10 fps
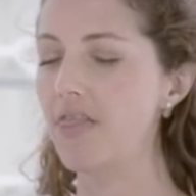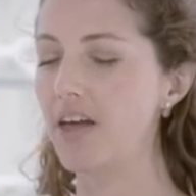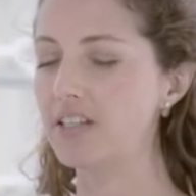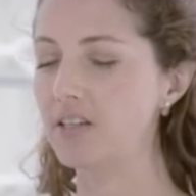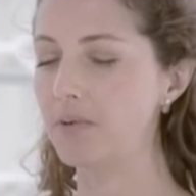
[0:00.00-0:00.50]

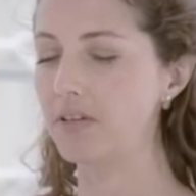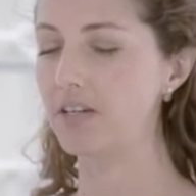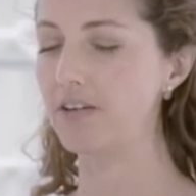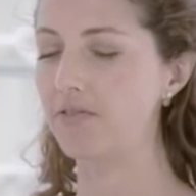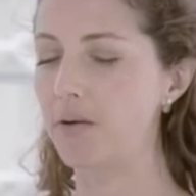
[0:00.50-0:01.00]
that
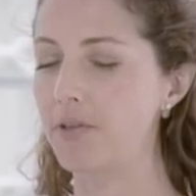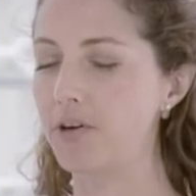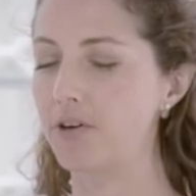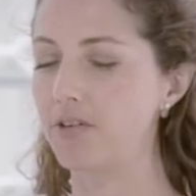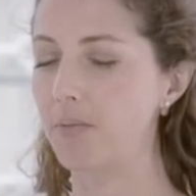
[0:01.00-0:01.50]
stability from
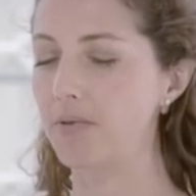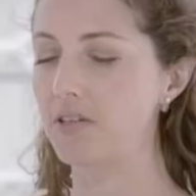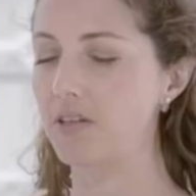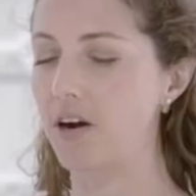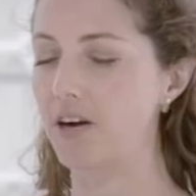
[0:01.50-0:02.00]
the earth up
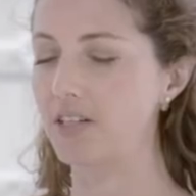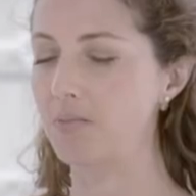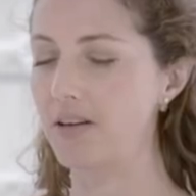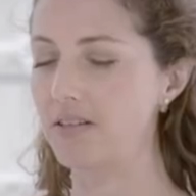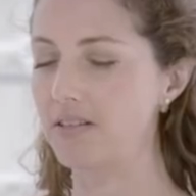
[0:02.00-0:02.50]
into the heart
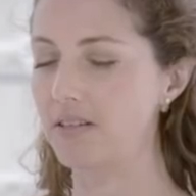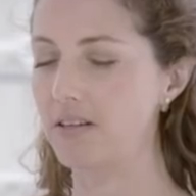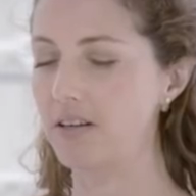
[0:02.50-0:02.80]
space.